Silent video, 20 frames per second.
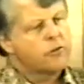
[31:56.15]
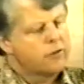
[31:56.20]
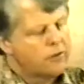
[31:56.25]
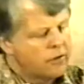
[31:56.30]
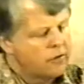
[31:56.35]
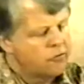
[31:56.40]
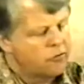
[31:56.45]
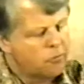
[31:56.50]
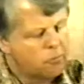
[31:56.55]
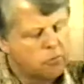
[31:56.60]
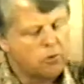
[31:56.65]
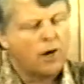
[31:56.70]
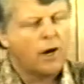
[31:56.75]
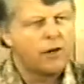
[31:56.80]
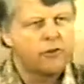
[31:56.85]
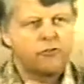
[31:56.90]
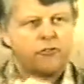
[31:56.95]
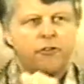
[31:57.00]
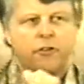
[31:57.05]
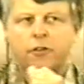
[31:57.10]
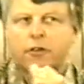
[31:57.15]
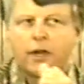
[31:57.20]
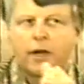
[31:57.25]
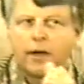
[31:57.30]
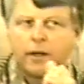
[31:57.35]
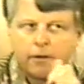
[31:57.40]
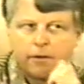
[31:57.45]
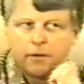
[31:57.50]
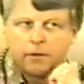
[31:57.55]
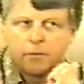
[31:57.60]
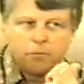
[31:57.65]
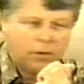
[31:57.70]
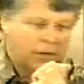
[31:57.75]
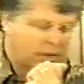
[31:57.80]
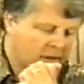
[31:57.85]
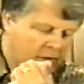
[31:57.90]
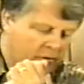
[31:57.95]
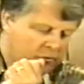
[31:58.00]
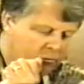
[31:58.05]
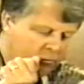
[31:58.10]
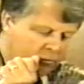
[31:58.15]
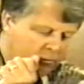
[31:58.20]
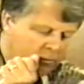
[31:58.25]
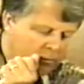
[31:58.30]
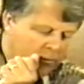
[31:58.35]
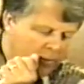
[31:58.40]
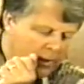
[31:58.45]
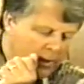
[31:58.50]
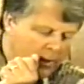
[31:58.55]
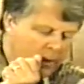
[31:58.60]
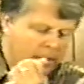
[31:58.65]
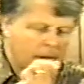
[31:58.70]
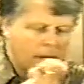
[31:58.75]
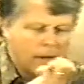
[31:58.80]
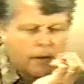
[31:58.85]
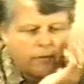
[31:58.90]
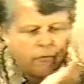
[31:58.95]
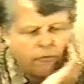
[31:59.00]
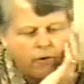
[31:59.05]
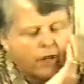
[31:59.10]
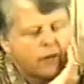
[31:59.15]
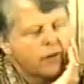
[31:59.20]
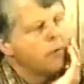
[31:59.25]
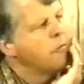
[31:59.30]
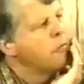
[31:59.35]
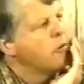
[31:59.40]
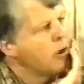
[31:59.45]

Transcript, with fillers: surprised at that because, in fact, I'm very